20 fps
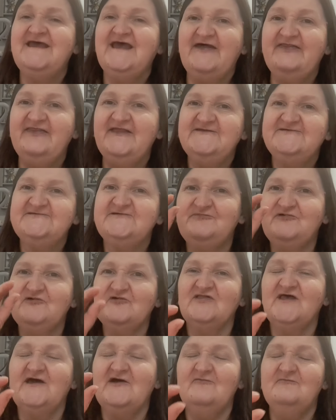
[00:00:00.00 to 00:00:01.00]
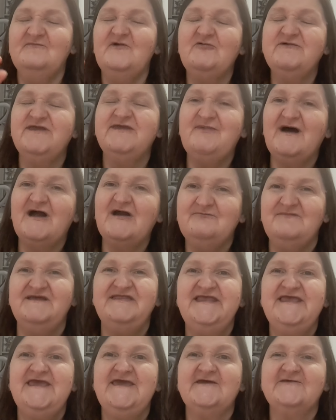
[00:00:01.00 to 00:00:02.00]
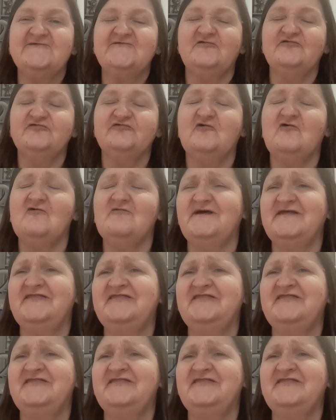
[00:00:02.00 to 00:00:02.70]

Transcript: and then she put little Milky Bar mini eggs on top,